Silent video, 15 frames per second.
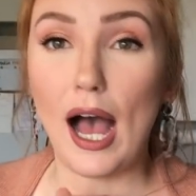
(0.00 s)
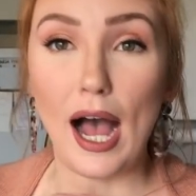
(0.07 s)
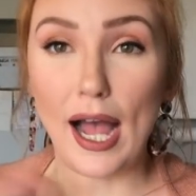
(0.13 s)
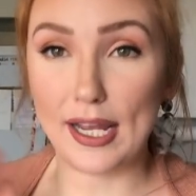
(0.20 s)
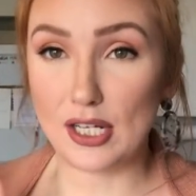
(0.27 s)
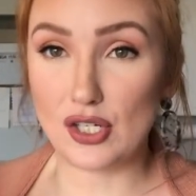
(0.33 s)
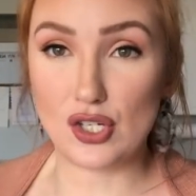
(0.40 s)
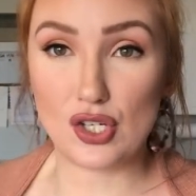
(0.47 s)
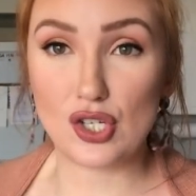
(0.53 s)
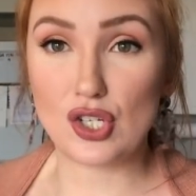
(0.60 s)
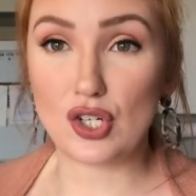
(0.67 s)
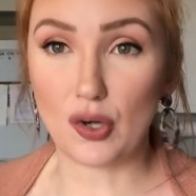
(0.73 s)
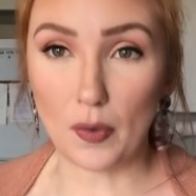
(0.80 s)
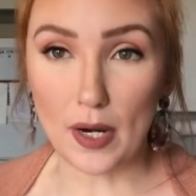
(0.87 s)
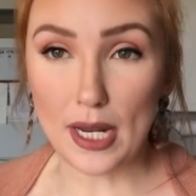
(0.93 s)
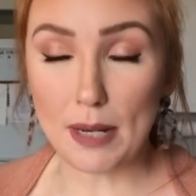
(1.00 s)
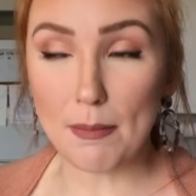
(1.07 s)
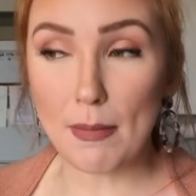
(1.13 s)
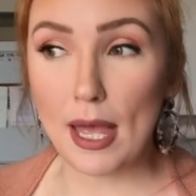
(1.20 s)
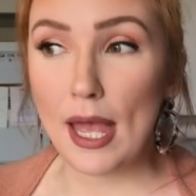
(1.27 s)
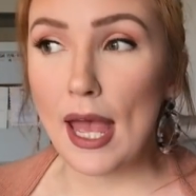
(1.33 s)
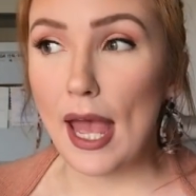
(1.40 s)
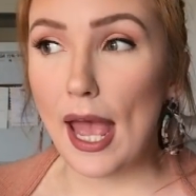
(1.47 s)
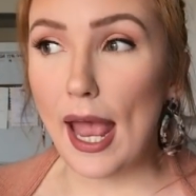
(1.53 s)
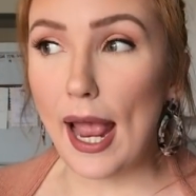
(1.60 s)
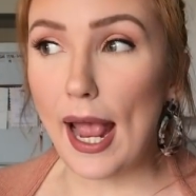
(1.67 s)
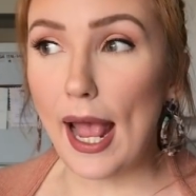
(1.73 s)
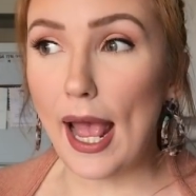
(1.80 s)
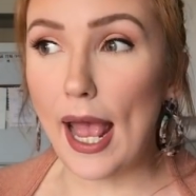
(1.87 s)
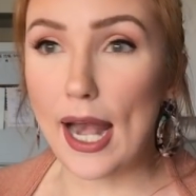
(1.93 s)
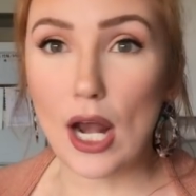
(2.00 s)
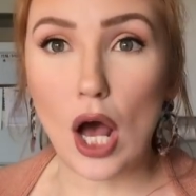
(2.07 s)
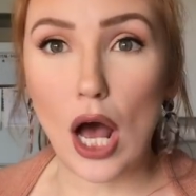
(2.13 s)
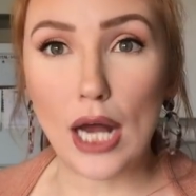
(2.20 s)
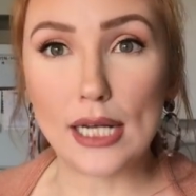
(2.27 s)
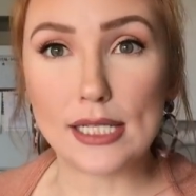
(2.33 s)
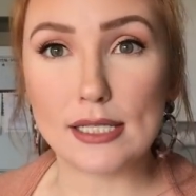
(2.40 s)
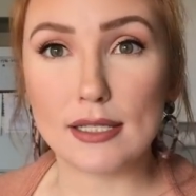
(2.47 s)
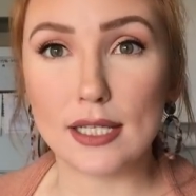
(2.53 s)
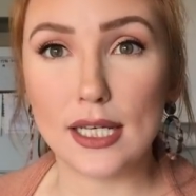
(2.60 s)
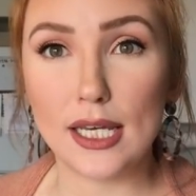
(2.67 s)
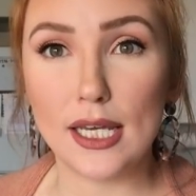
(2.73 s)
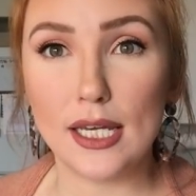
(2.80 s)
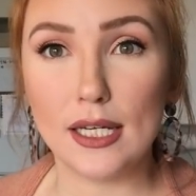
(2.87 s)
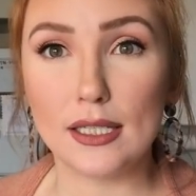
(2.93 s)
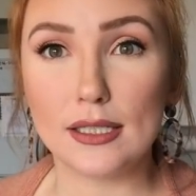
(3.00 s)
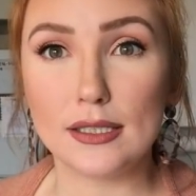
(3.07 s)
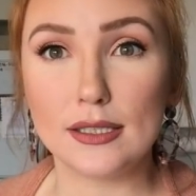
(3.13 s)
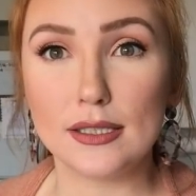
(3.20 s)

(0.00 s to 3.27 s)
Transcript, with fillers: I could just scream. And honestly,